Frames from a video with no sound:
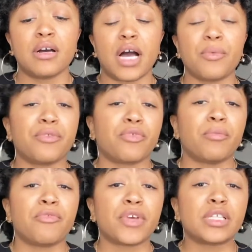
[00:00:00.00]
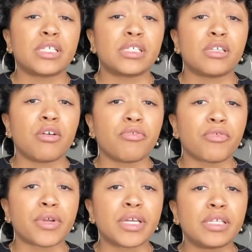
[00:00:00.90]
I went from feeling so
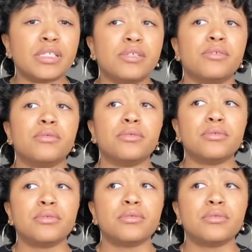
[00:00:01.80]
free to